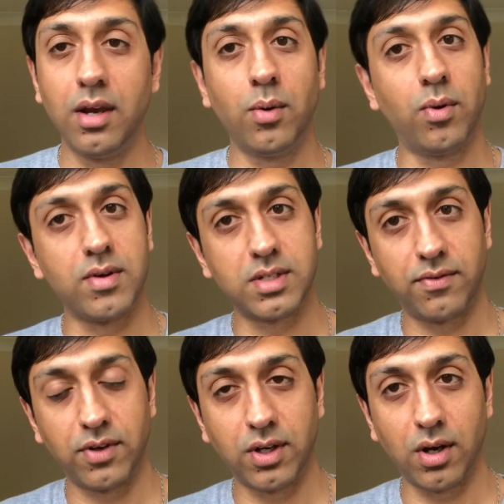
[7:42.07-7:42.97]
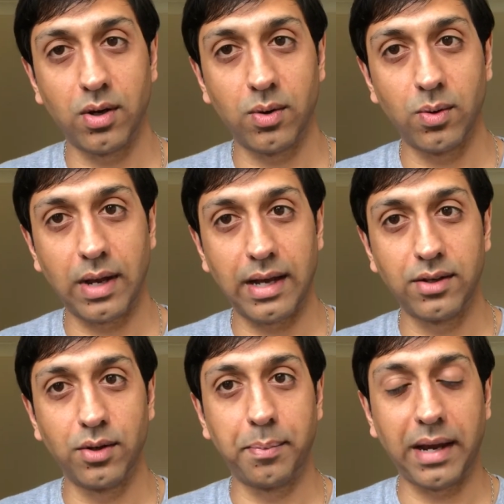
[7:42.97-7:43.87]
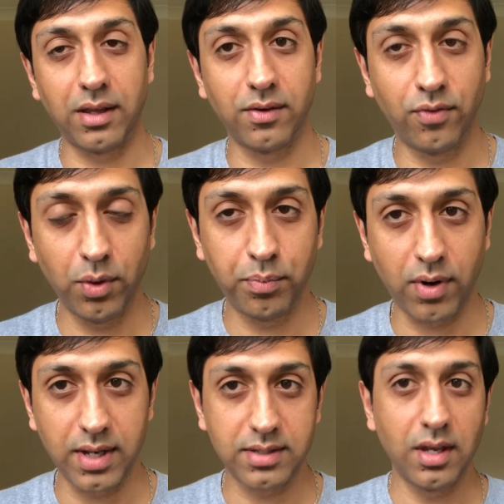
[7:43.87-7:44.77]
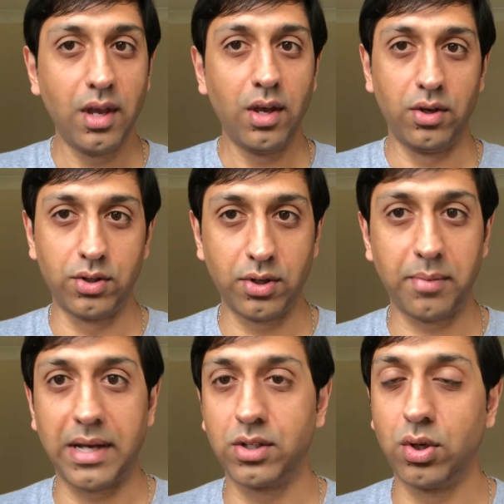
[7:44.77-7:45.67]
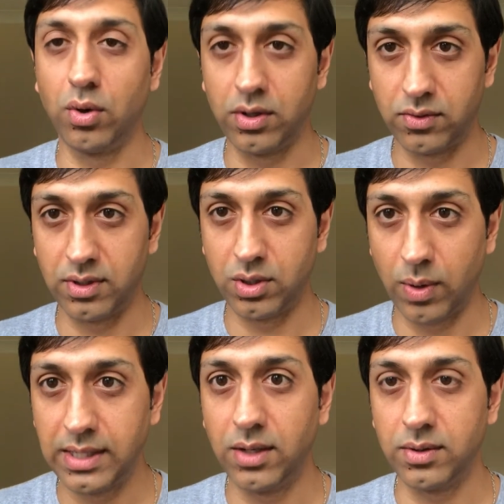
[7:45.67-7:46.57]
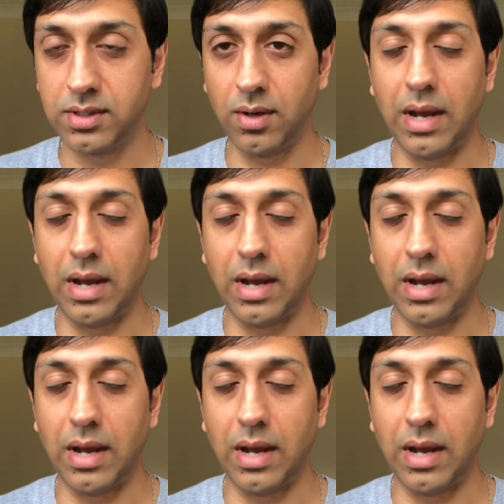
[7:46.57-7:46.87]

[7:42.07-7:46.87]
Whereas if you go and you pay the full price, you're talking about 220 or so.